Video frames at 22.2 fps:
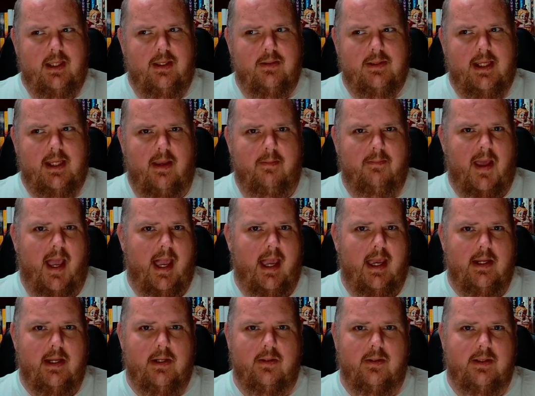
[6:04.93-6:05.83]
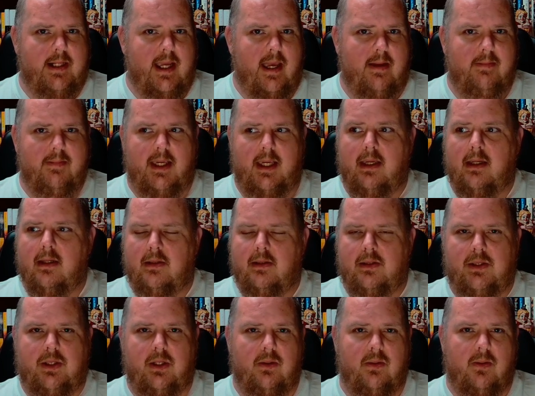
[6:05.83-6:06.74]
say pan or demi,
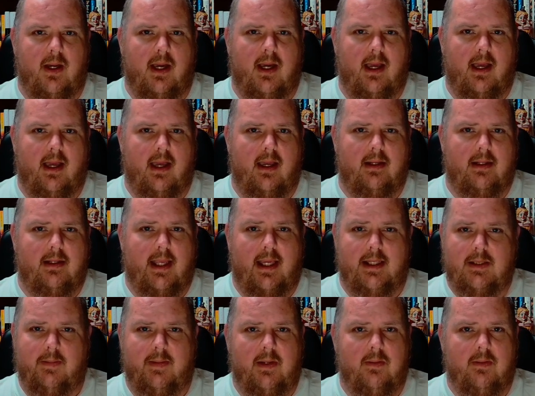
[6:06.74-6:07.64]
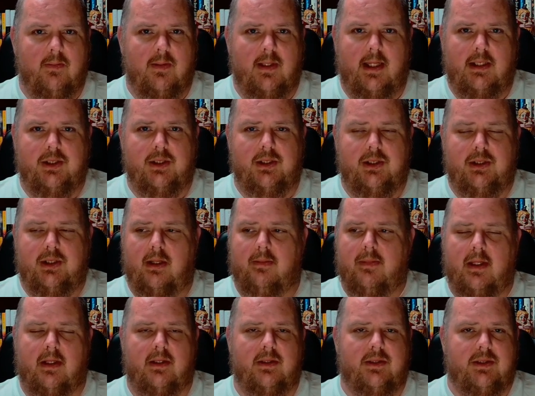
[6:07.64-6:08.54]
to lesbian relationship.